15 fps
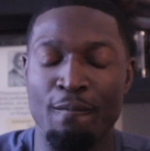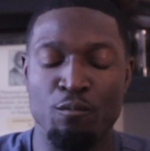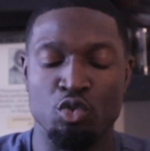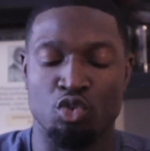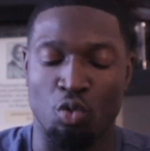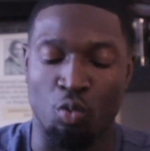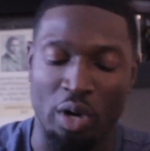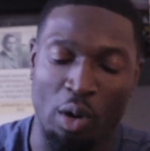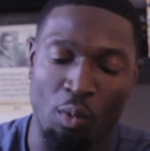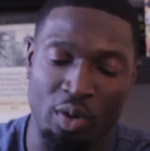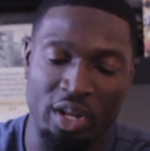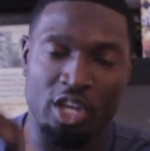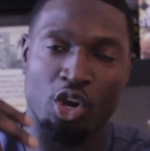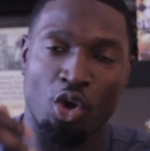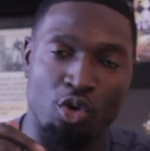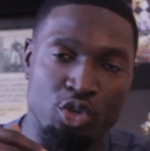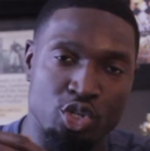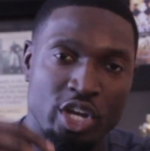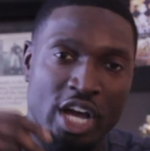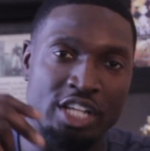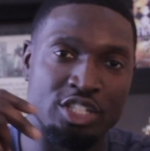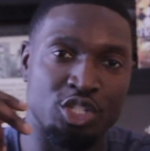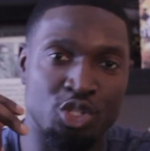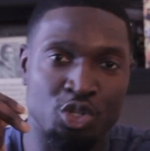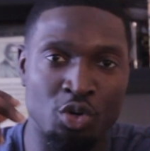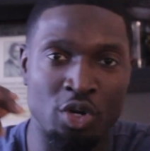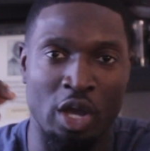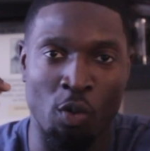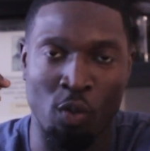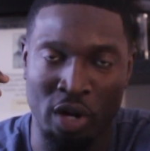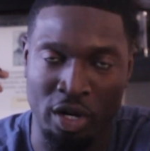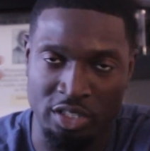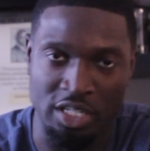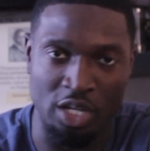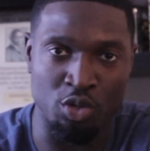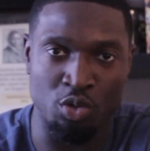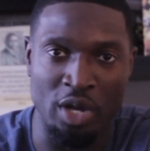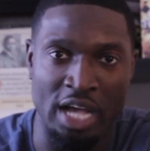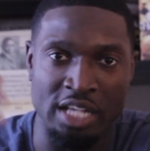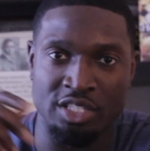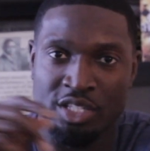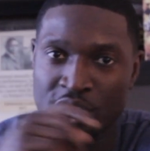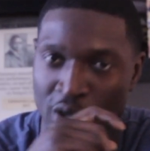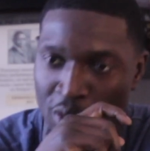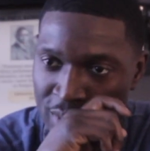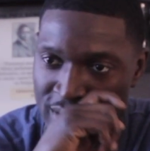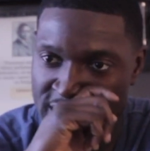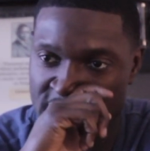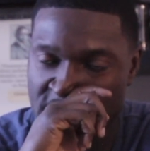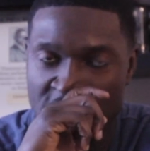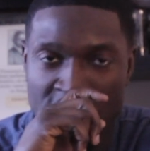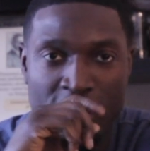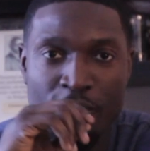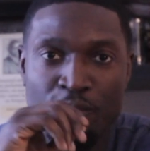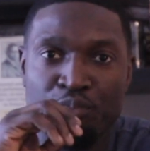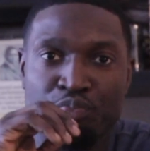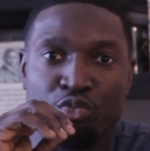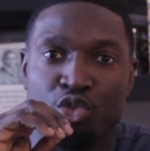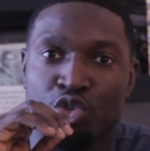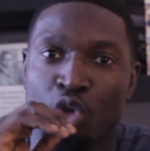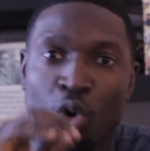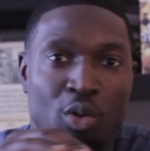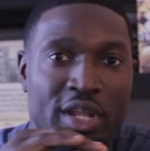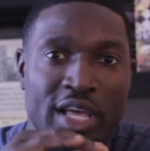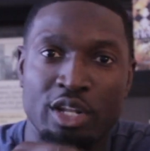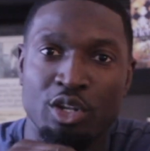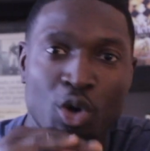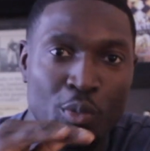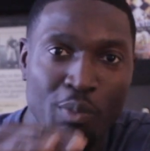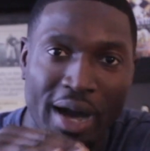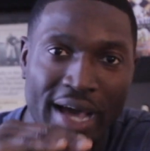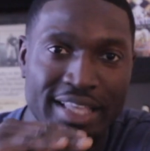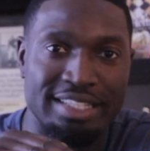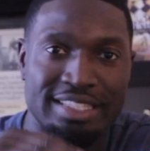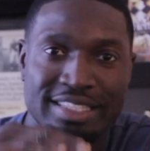So what I want to encourage you guys to do and want to tell you guys to know is don't let nobody